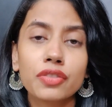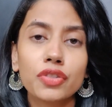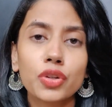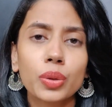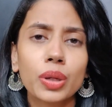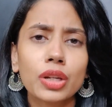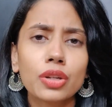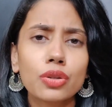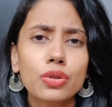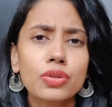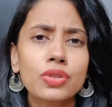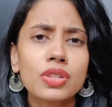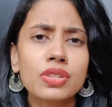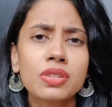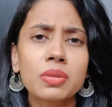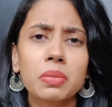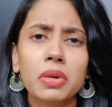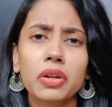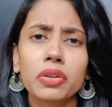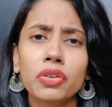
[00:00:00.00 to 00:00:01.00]
You can use this
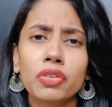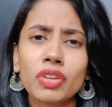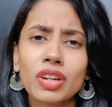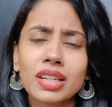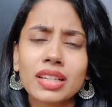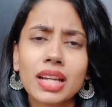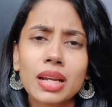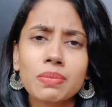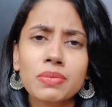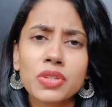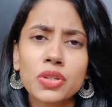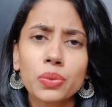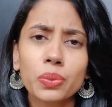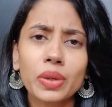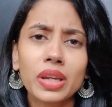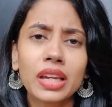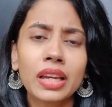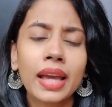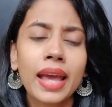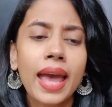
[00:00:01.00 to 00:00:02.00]
about three times a
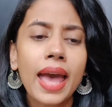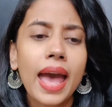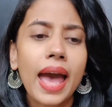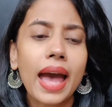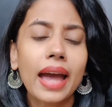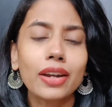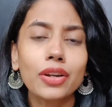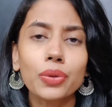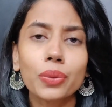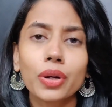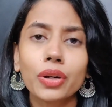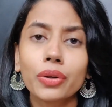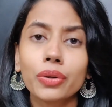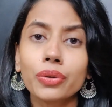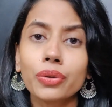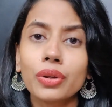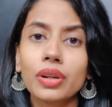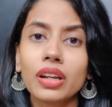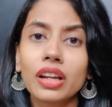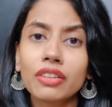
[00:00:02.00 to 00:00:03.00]
week and you are going to
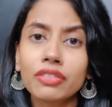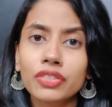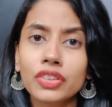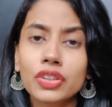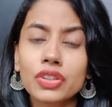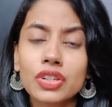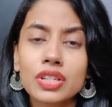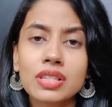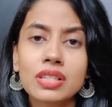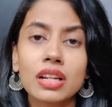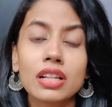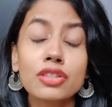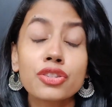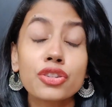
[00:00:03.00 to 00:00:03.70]
love the results.